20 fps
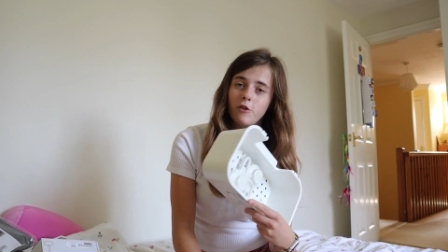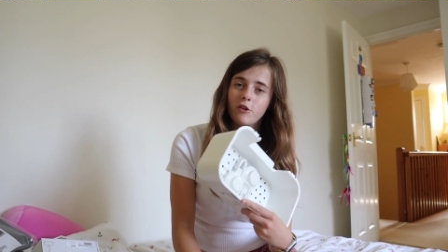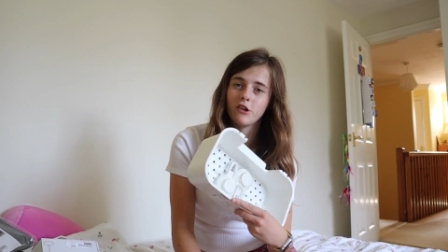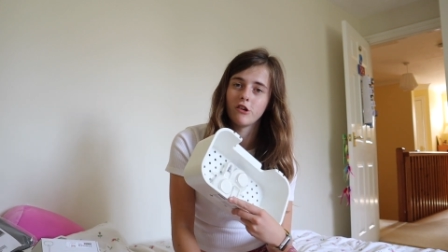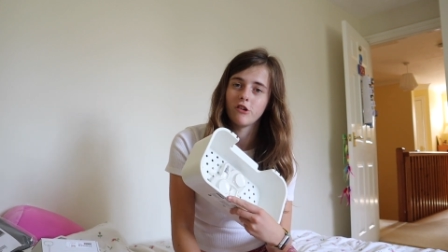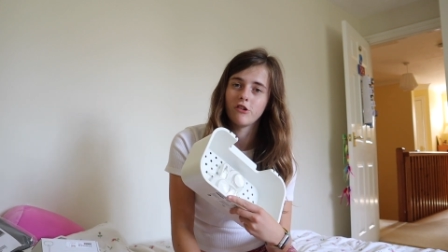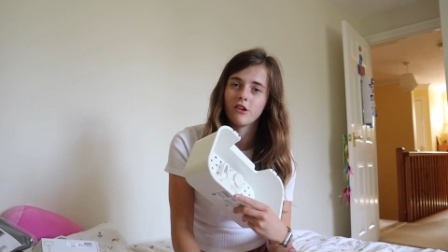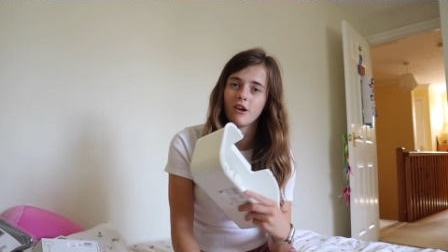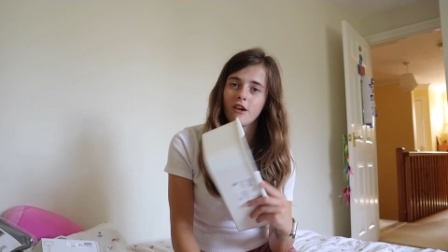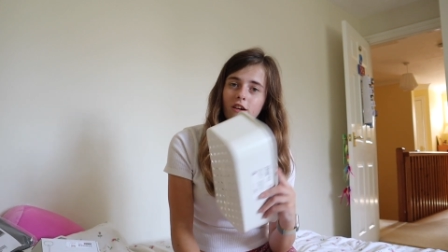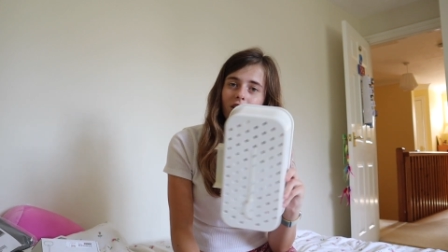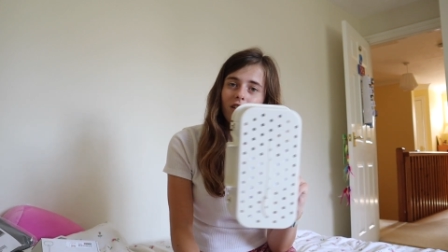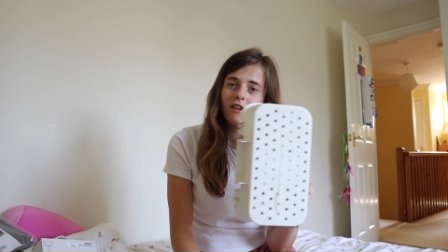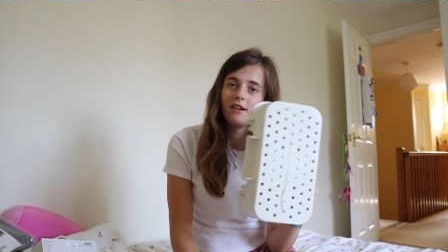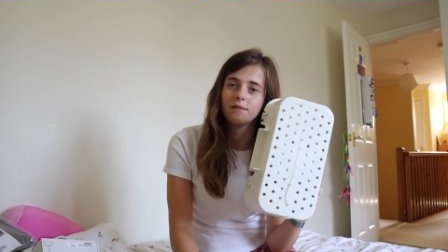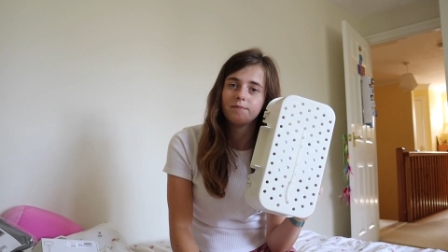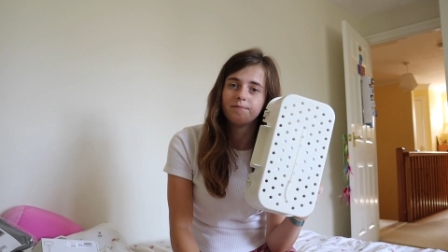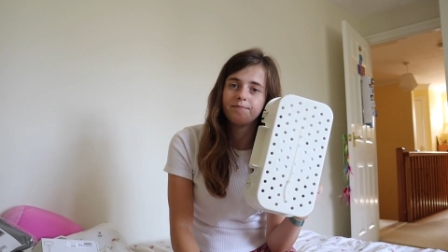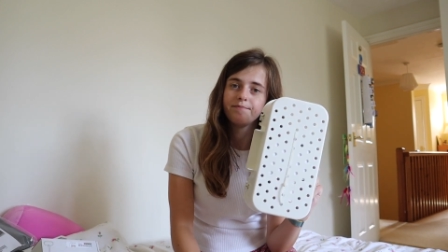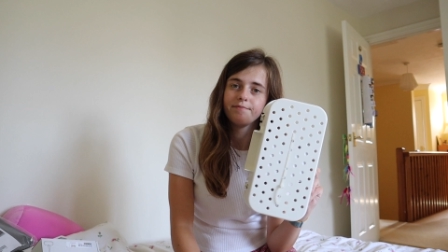conditioner
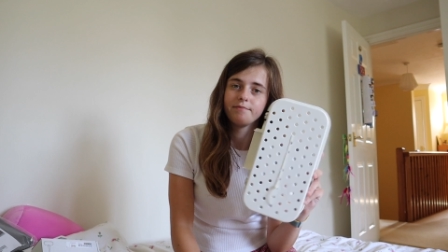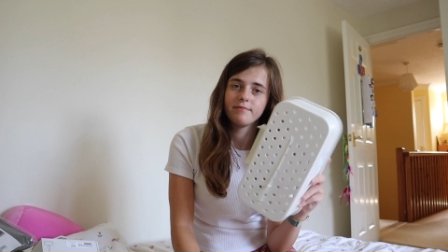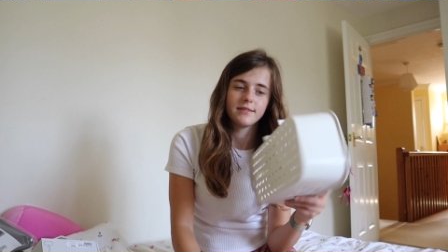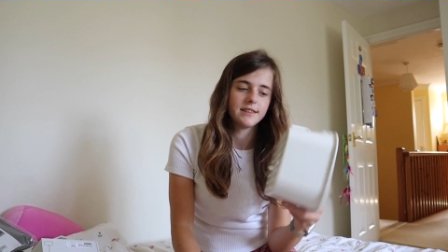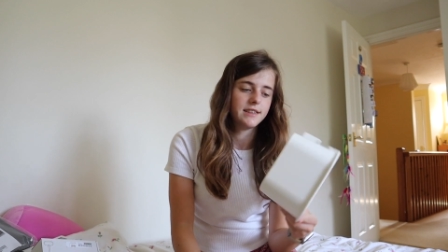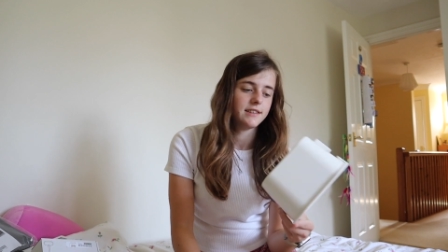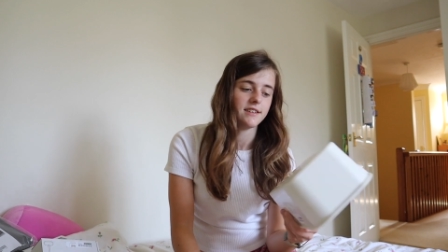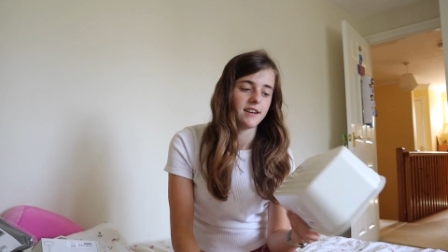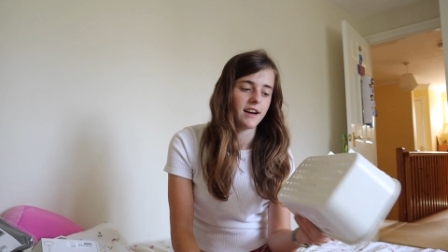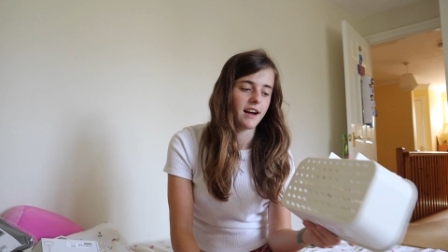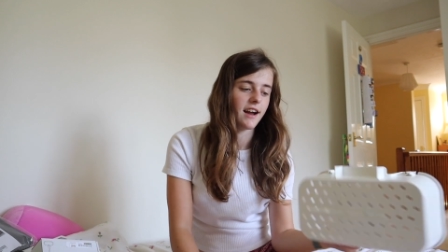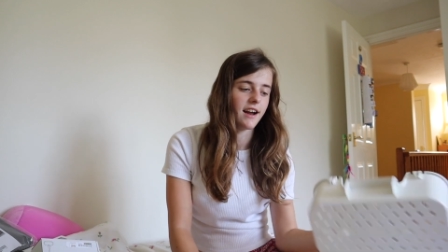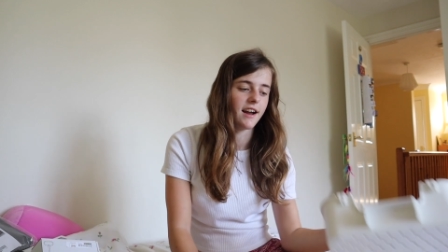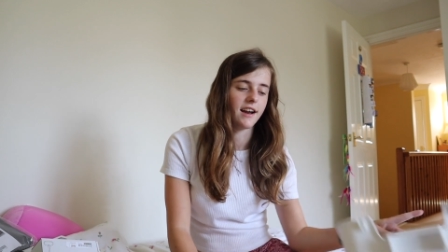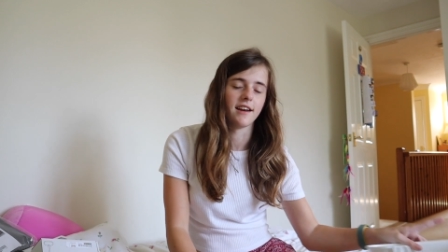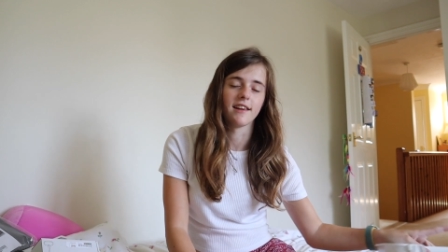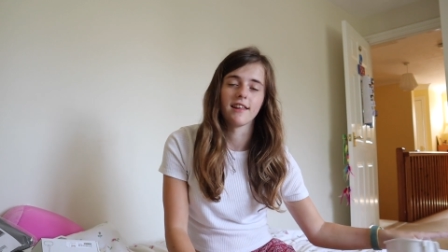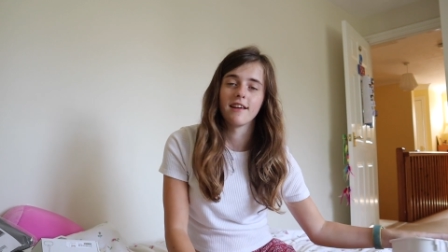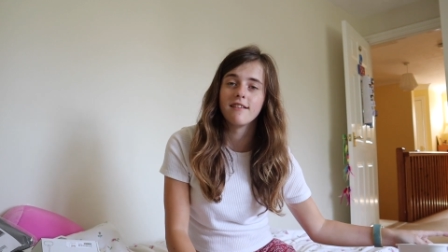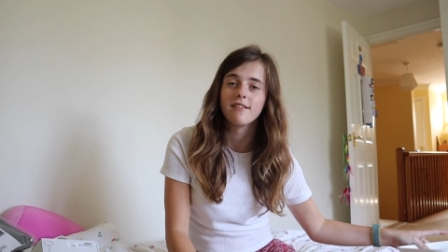
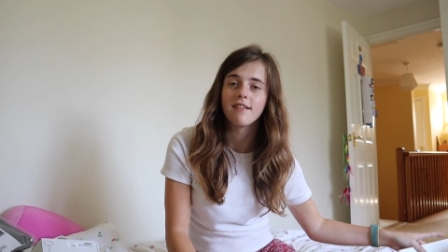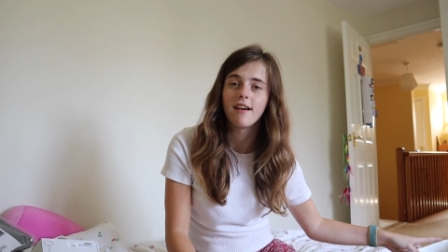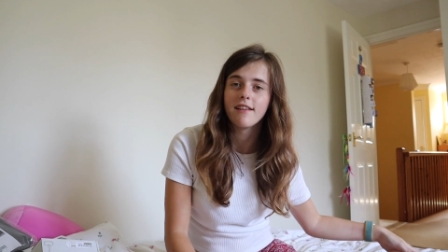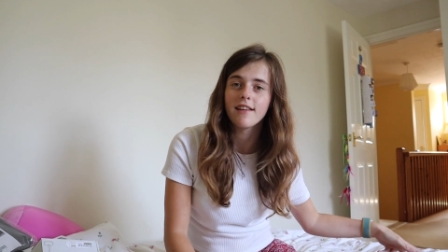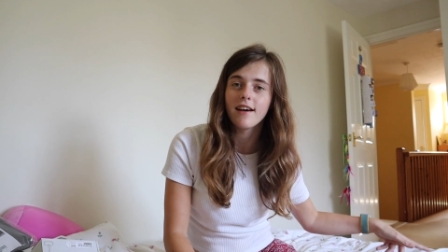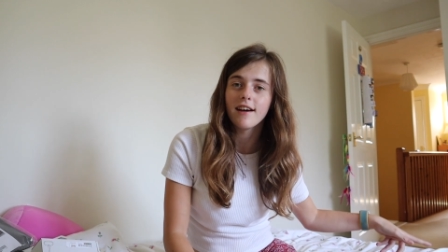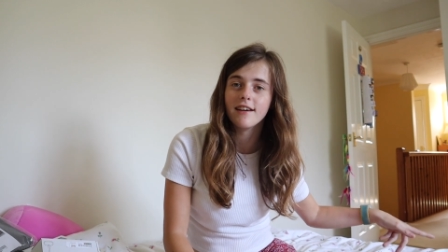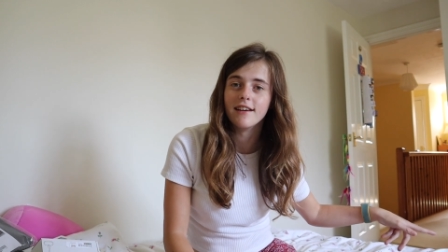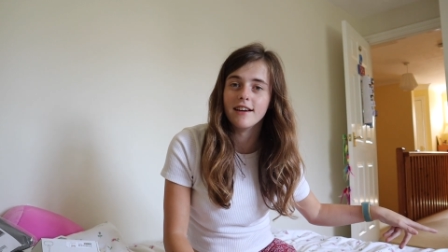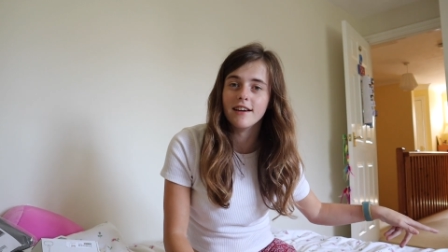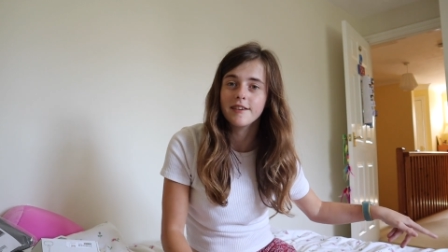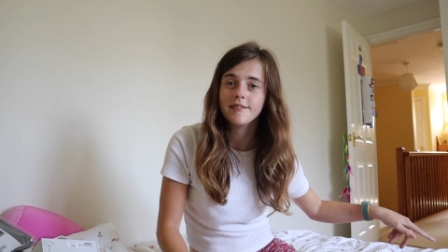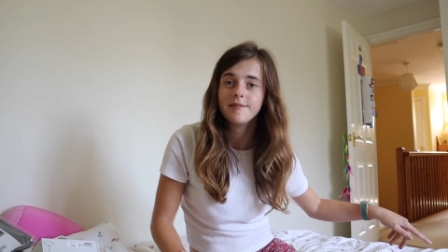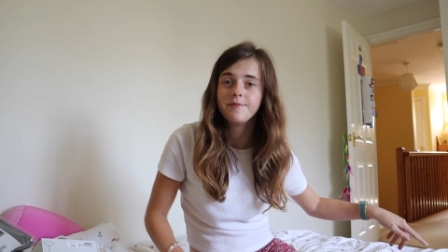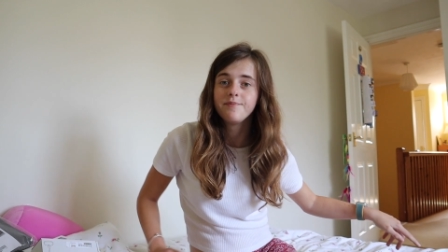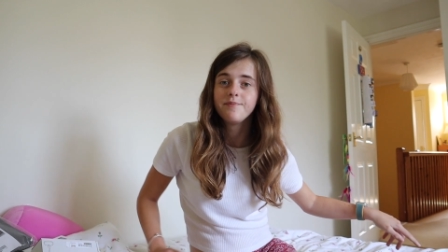and things like that in it.